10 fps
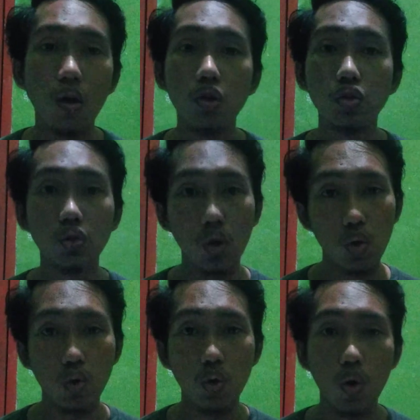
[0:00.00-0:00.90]

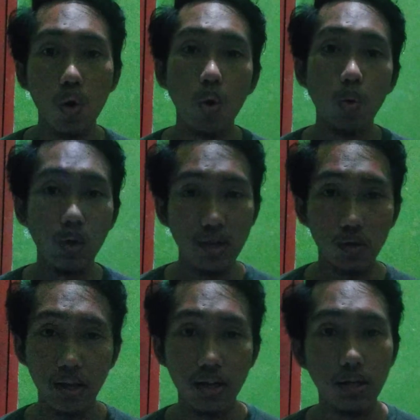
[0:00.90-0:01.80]
So without
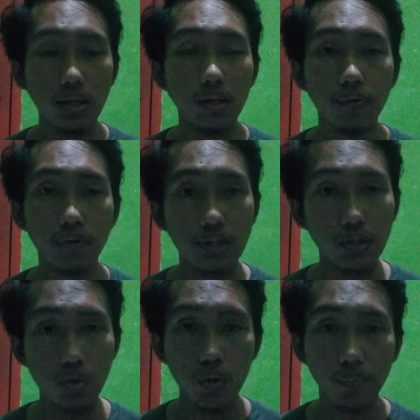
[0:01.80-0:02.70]
any further
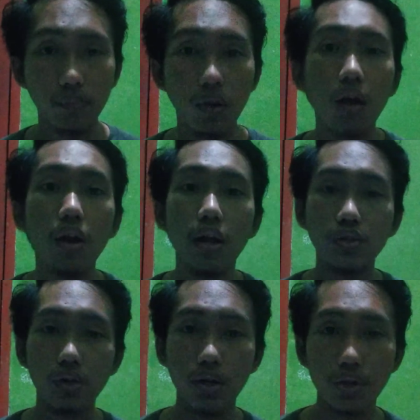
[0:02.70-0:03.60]
ado, let's
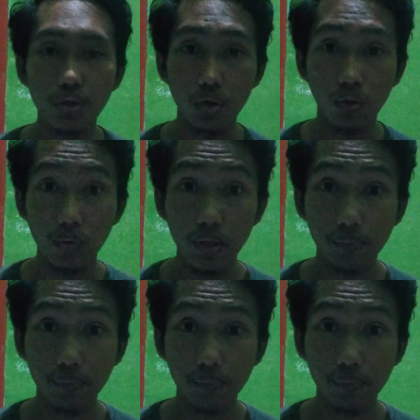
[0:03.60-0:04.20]
start it, shall we?